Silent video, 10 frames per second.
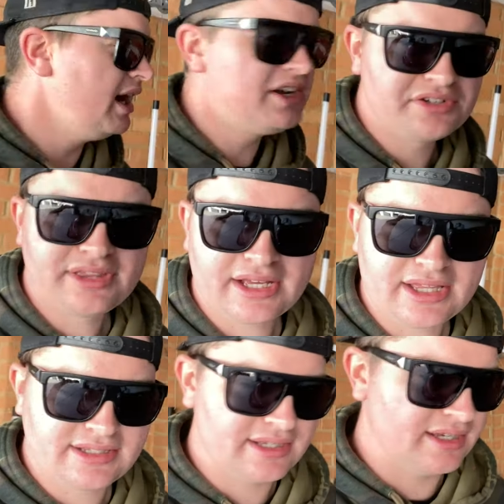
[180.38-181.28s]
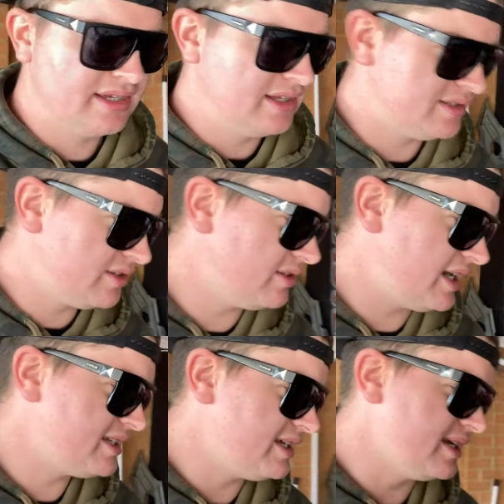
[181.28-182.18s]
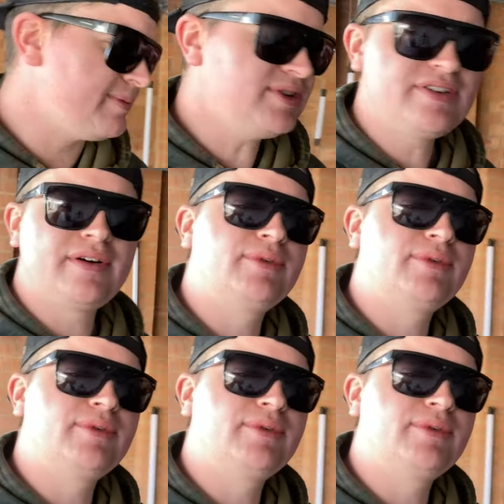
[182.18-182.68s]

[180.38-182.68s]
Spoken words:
I actually think that's a good idea, especially if I'm